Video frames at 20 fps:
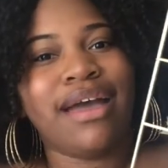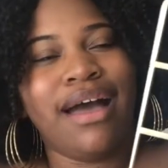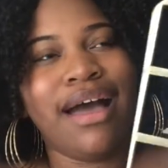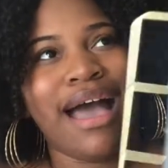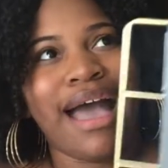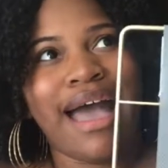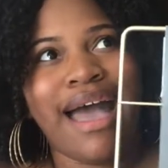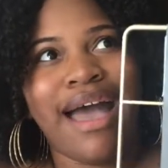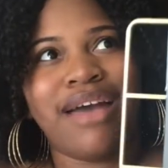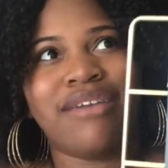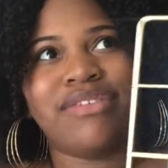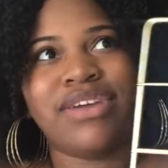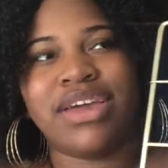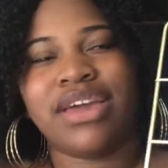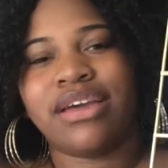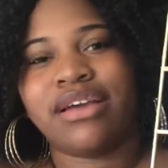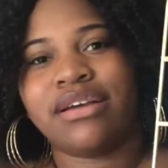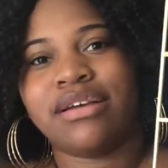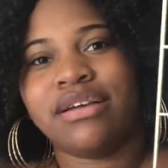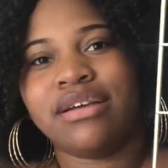
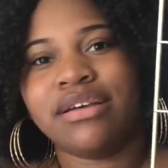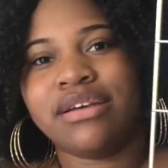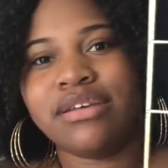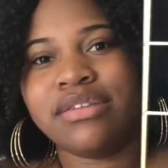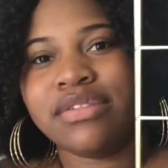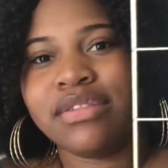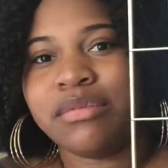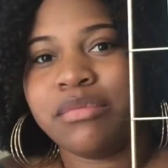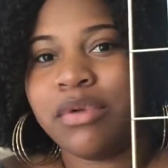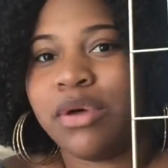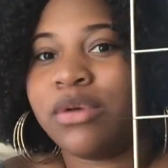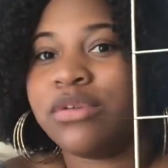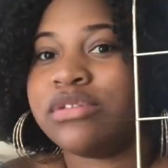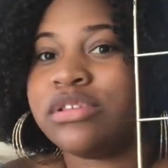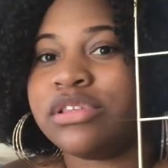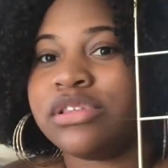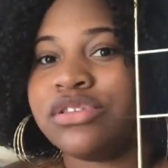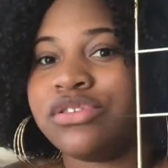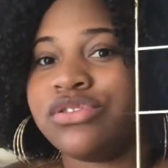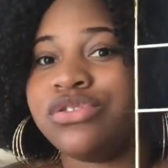having the
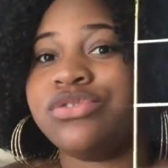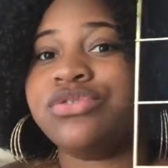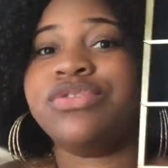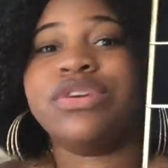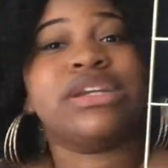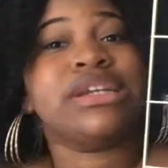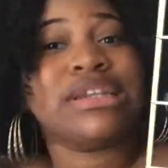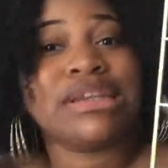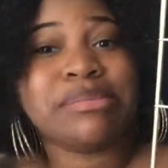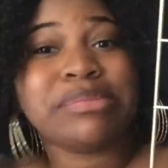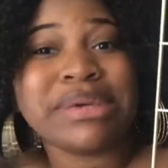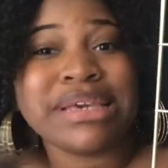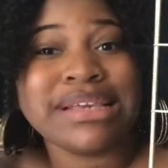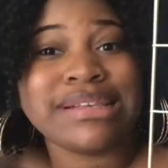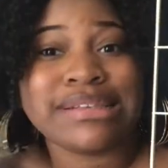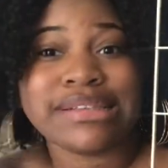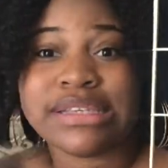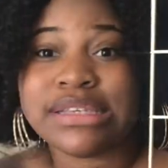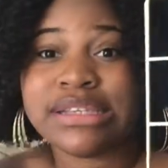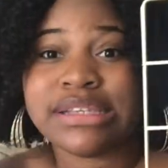most trendy
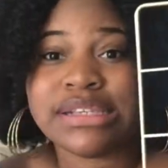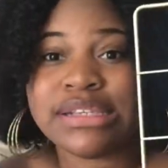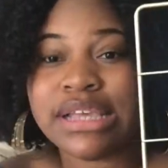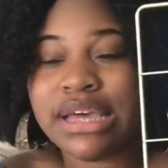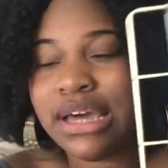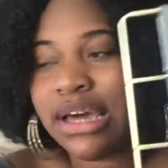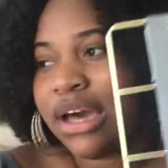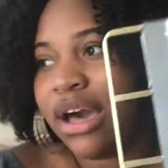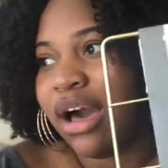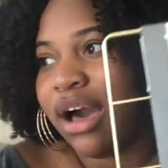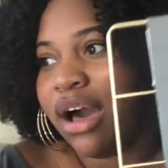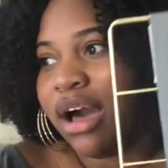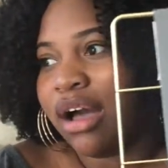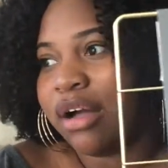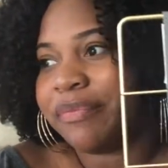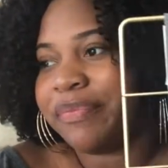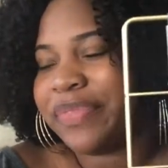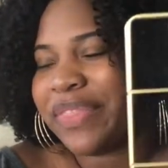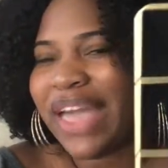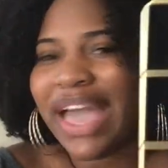pieces um,